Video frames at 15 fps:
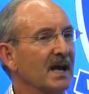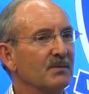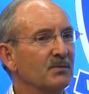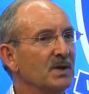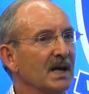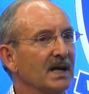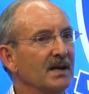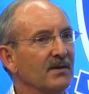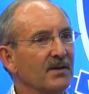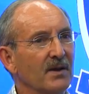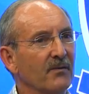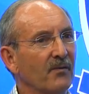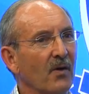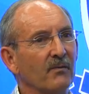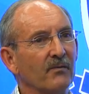can be
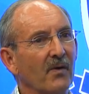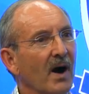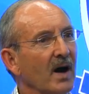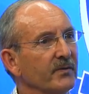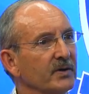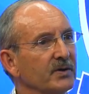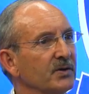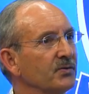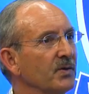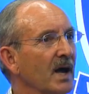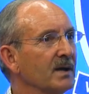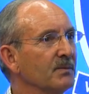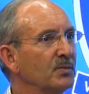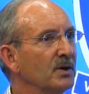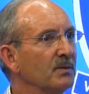anything from 500
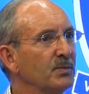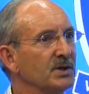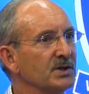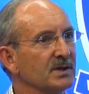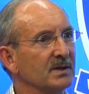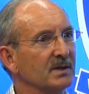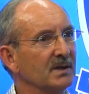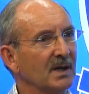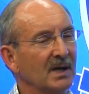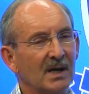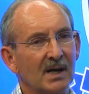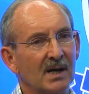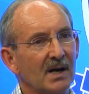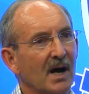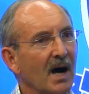Rand per pigeon
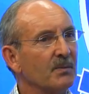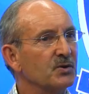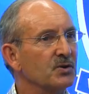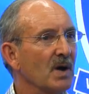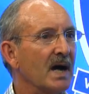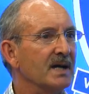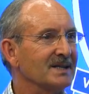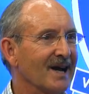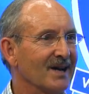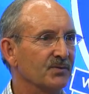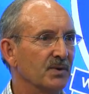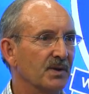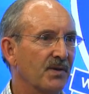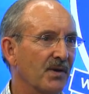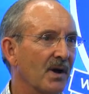up to
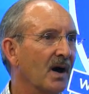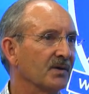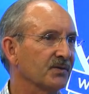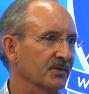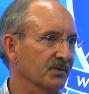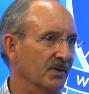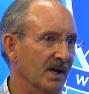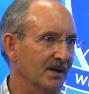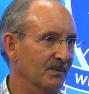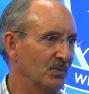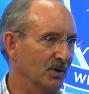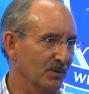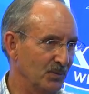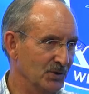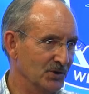800,000 Rand
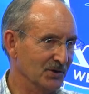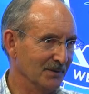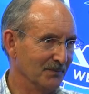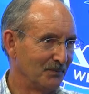per pigeon.